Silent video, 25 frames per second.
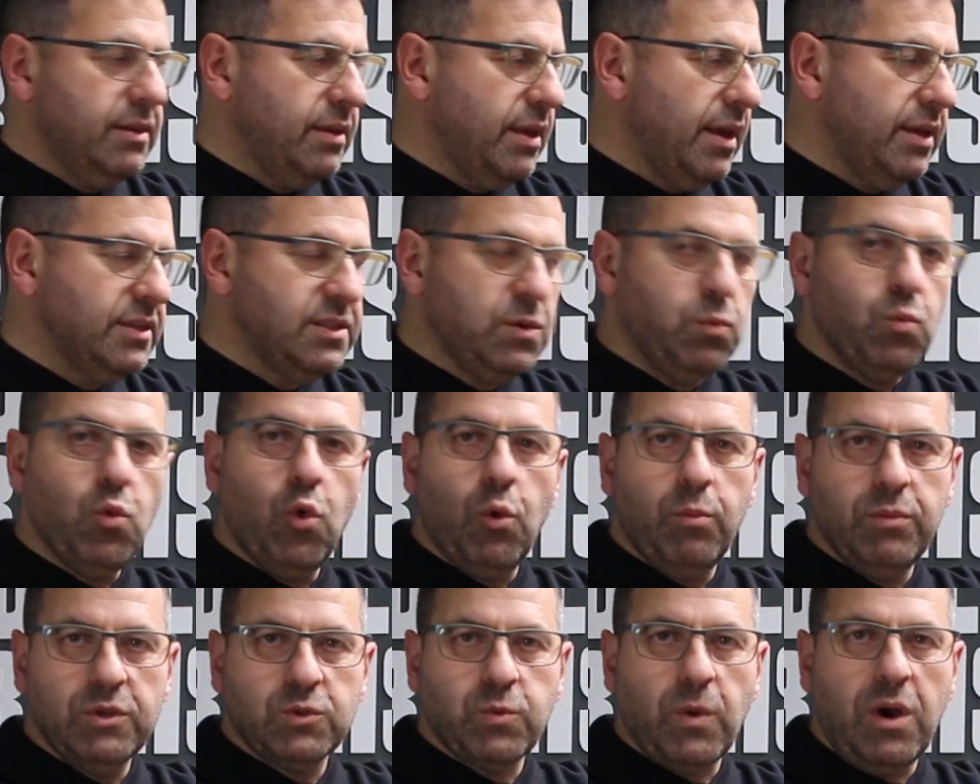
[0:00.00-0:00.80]
getting
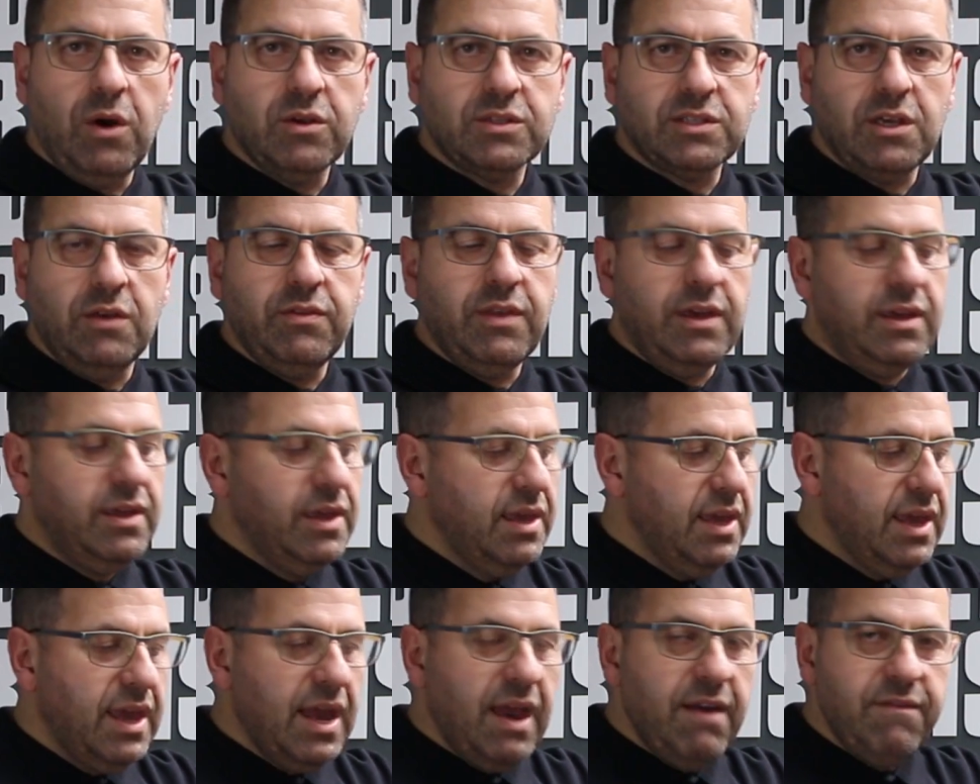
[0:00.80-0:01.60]
warm as well, so that
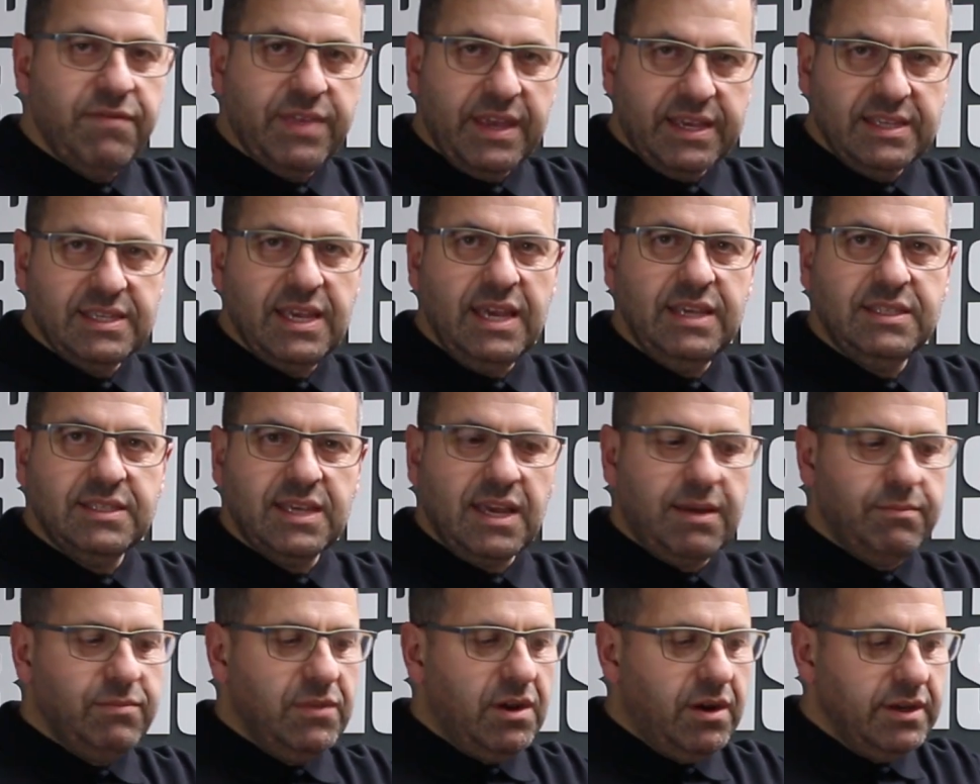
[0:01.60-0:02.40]
everything's
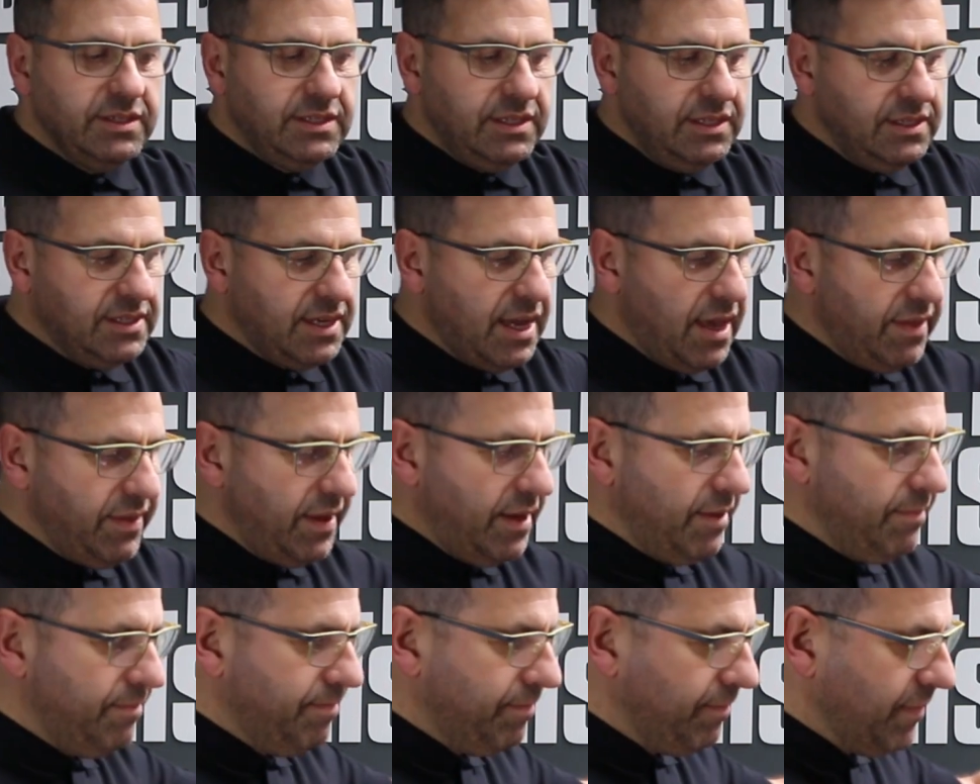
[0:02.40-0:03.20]
heating up nicely
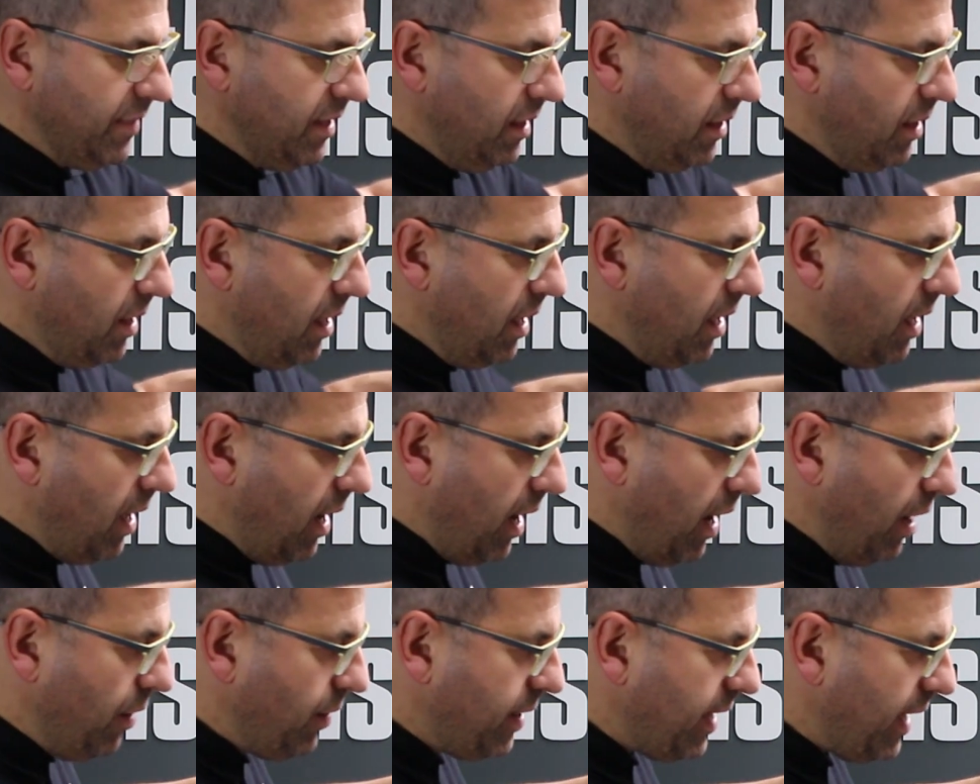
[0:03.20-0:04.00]
together.
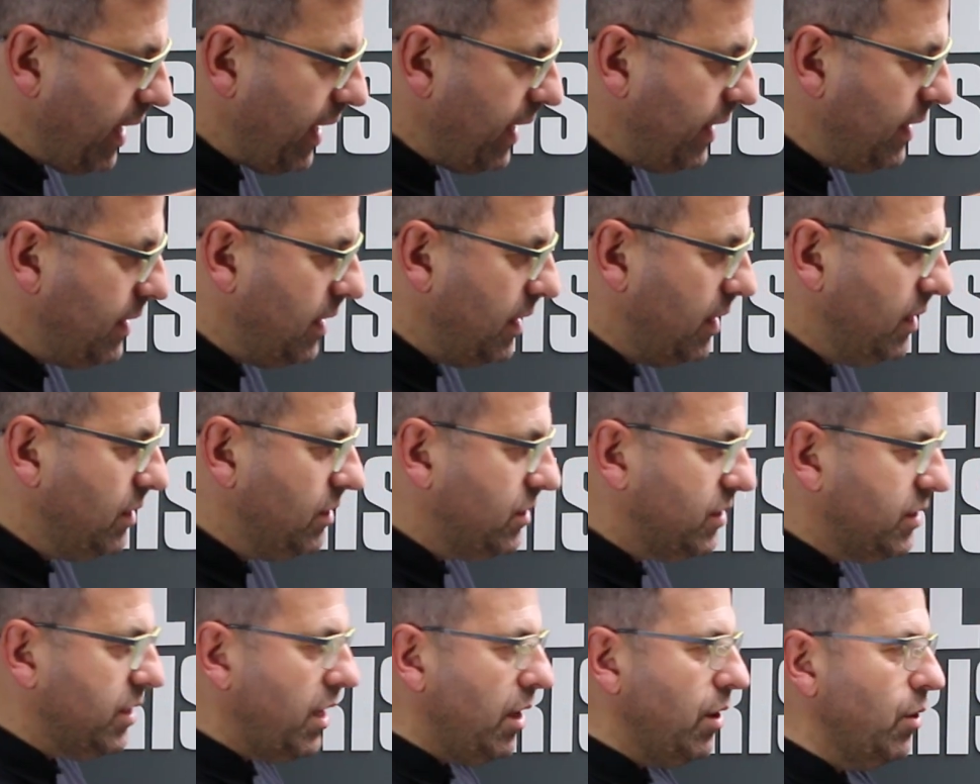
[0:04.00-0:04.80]
Okay,
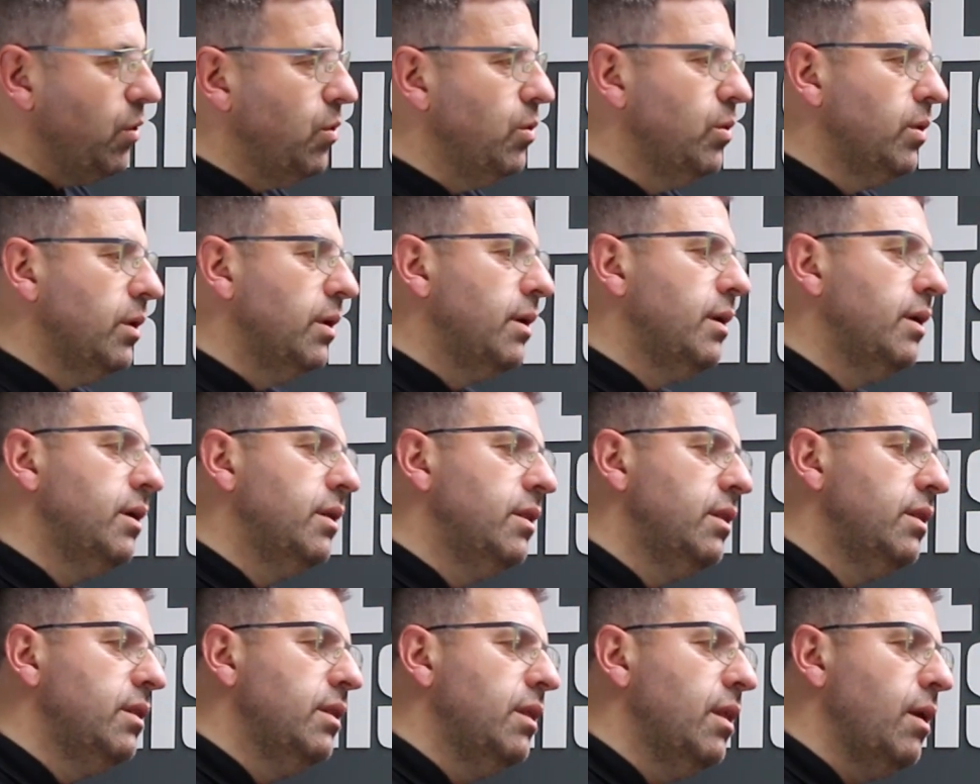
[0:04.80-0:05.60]
so
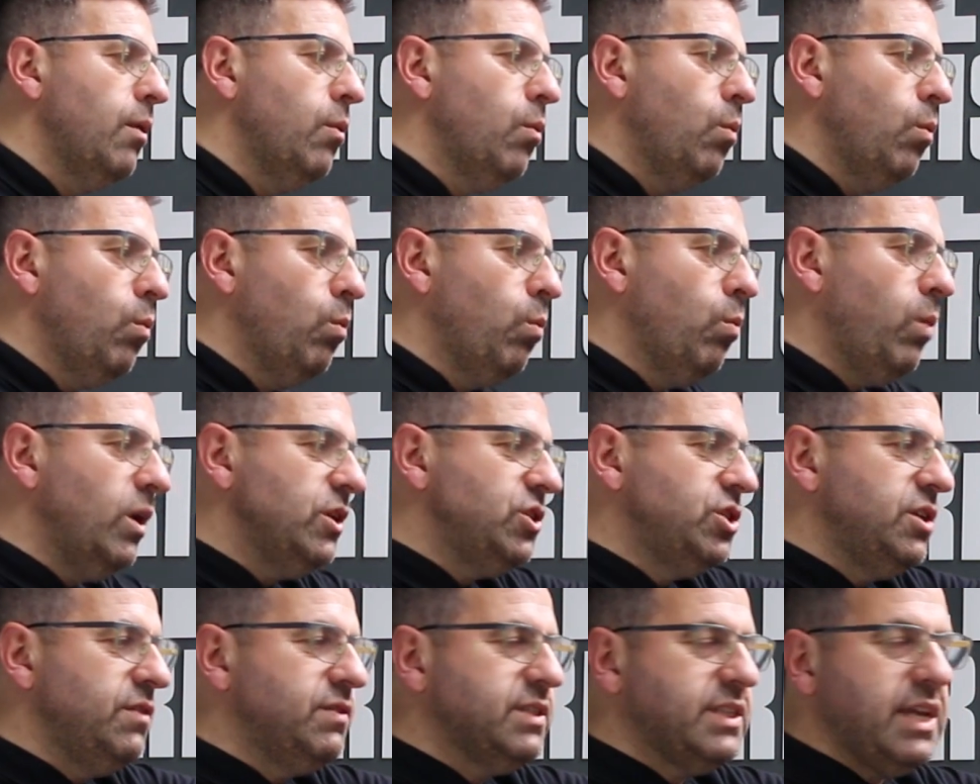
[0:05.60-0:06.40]

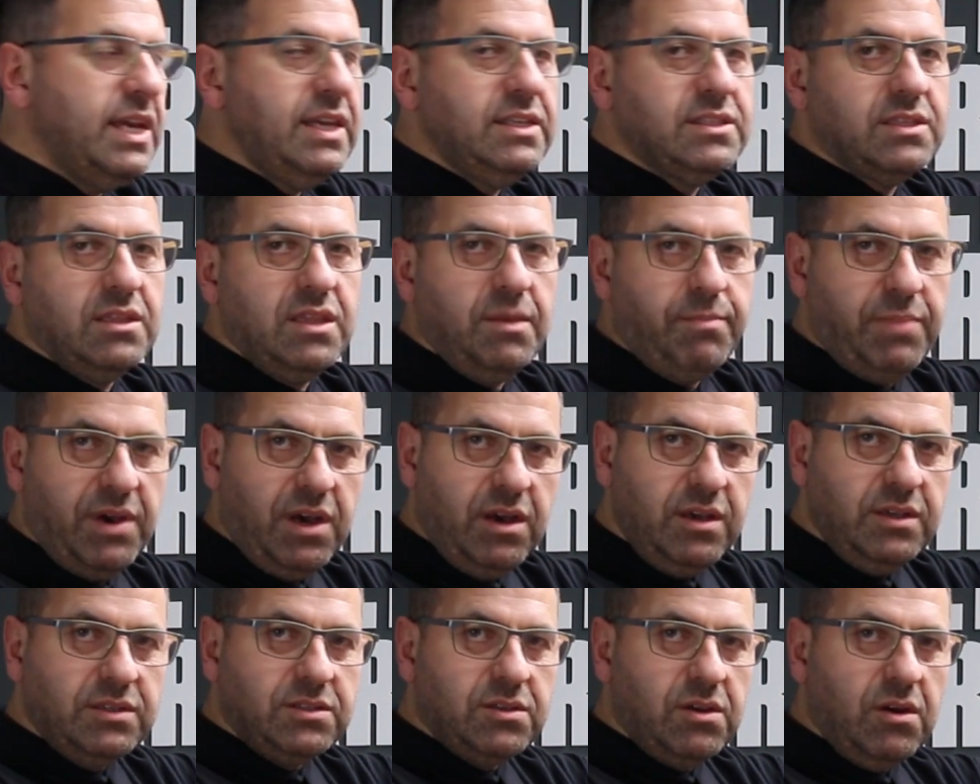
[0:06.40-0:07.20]
once you've seasoned the
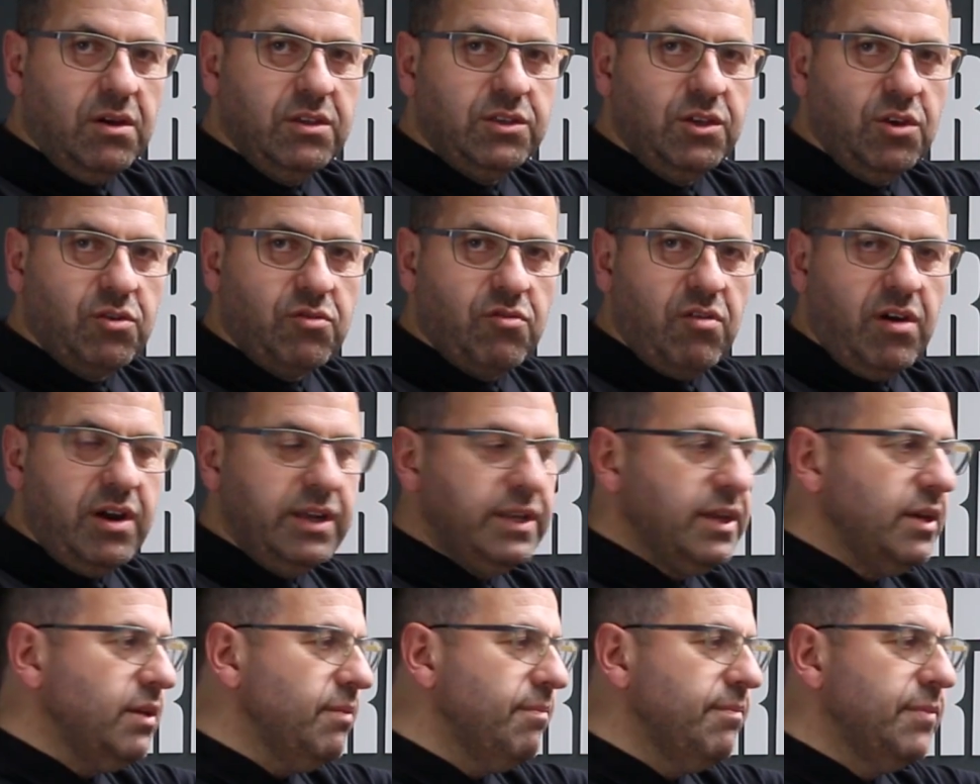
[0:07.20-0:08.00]
burrs on your
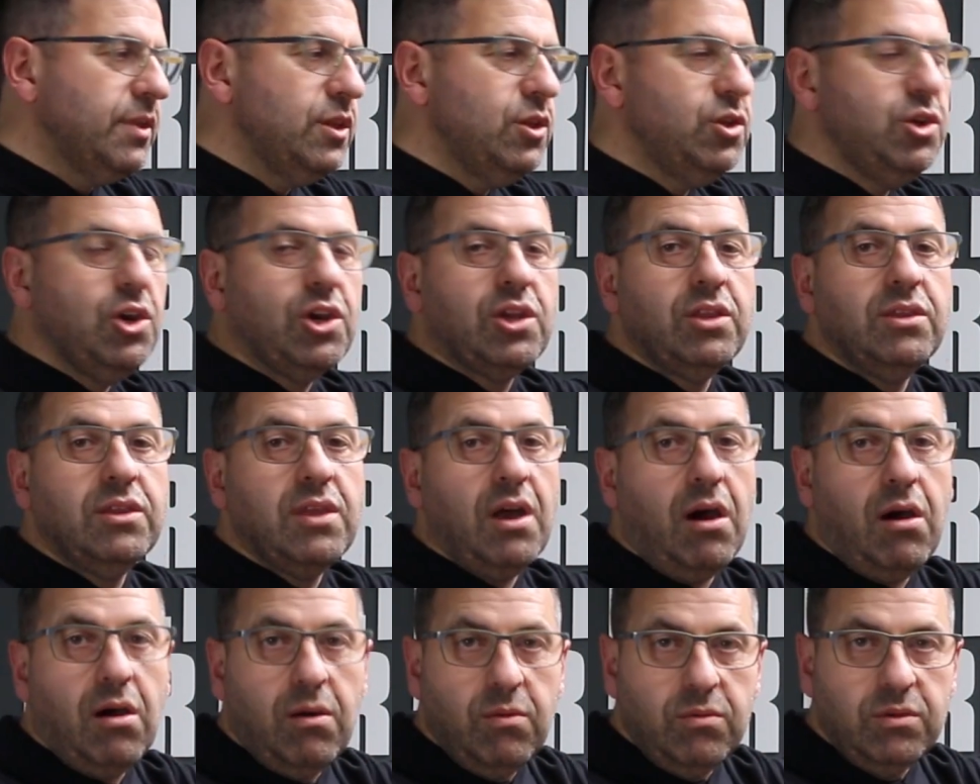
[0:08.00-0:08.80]
grinder, you can
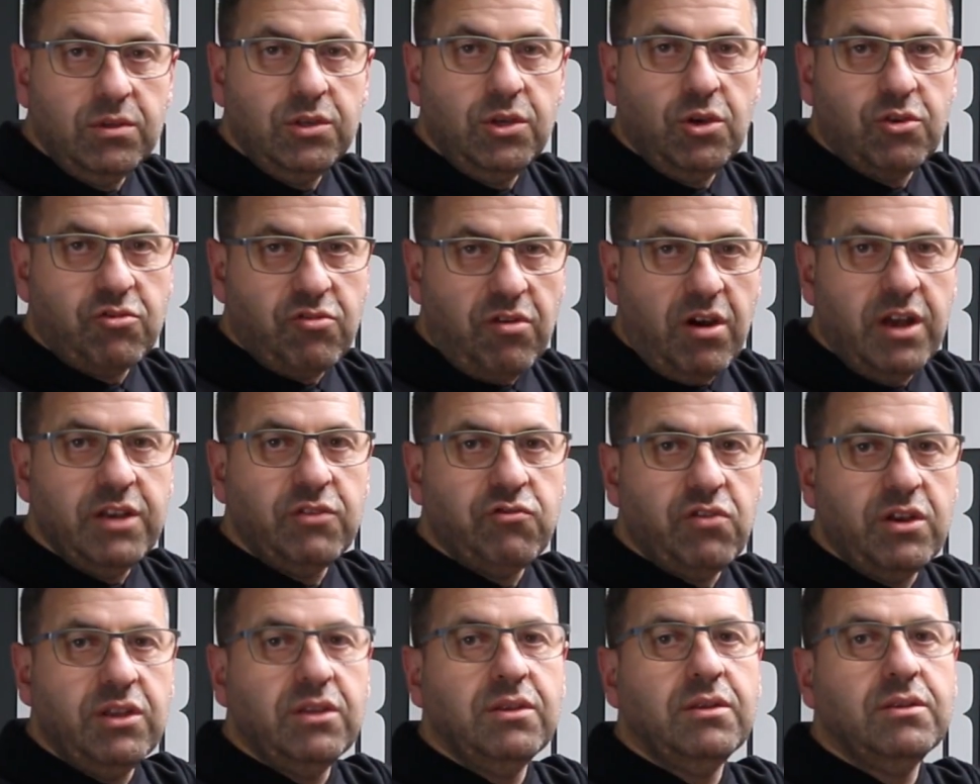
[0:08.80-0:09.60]
dial your
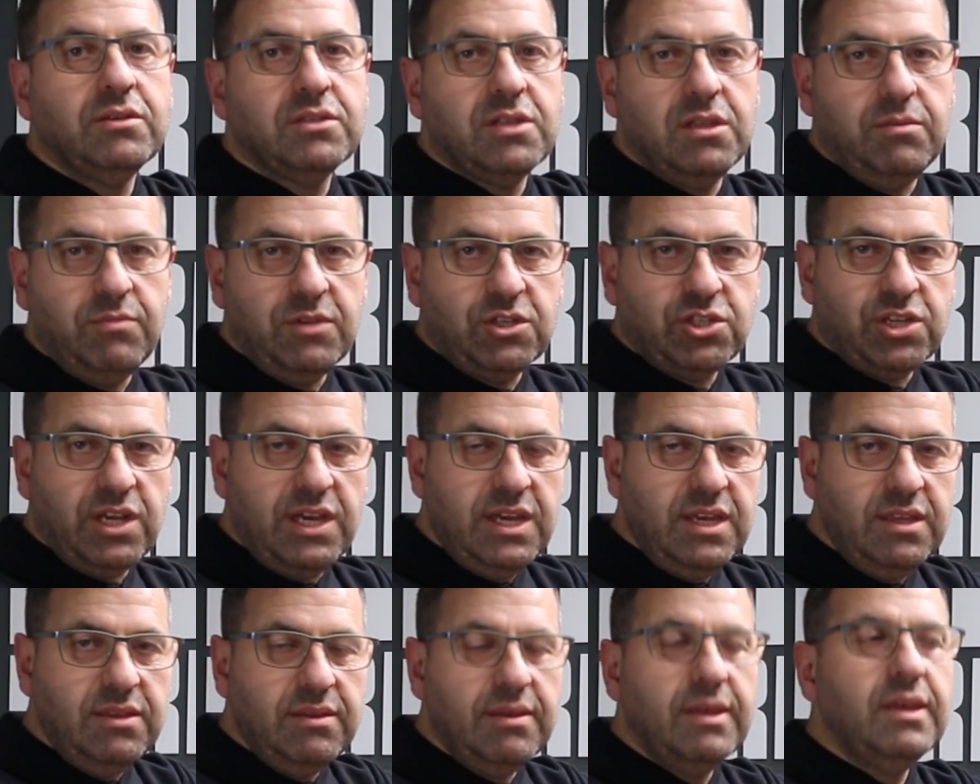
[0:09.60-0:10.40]
grinder into the
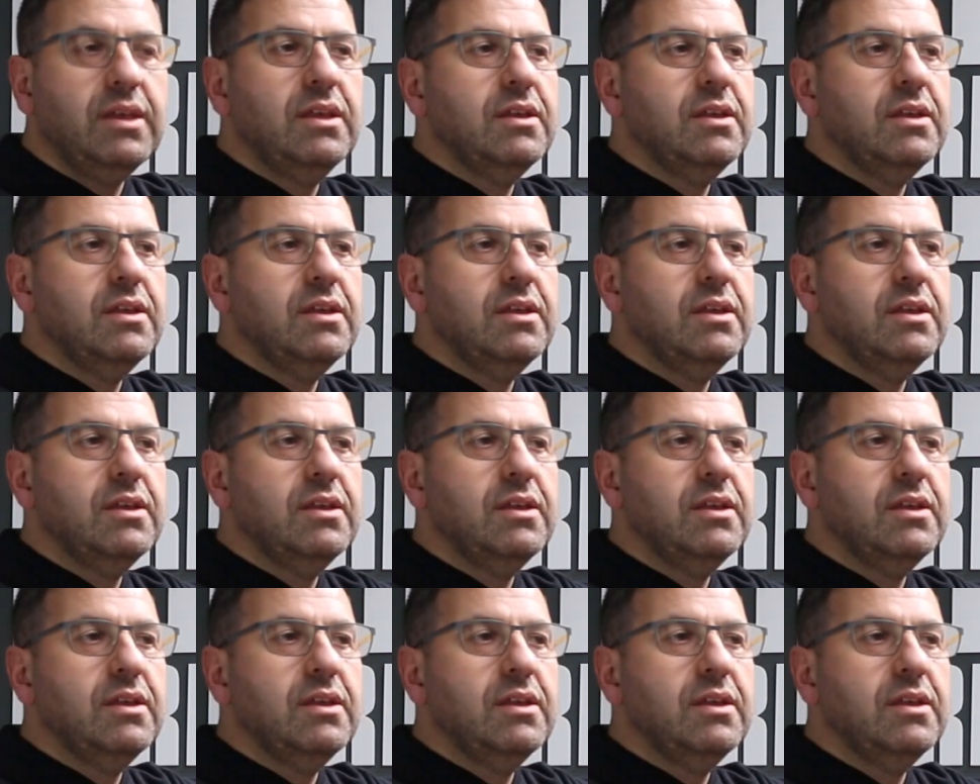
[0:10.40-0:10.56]
machine.